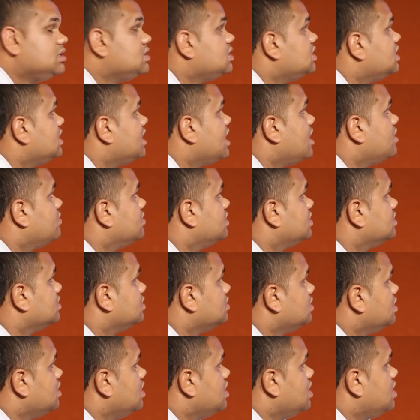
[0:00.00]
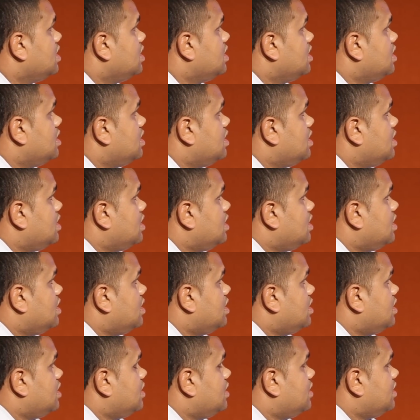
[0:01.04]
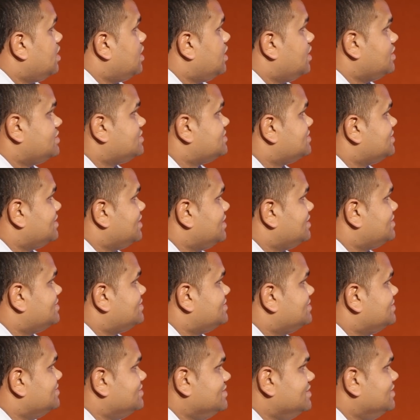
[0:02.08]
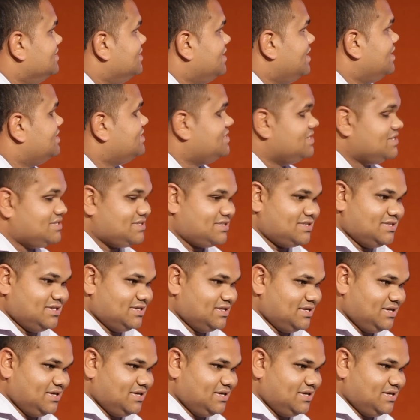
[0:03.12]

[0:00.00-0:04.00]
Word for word: you know, and it's it it just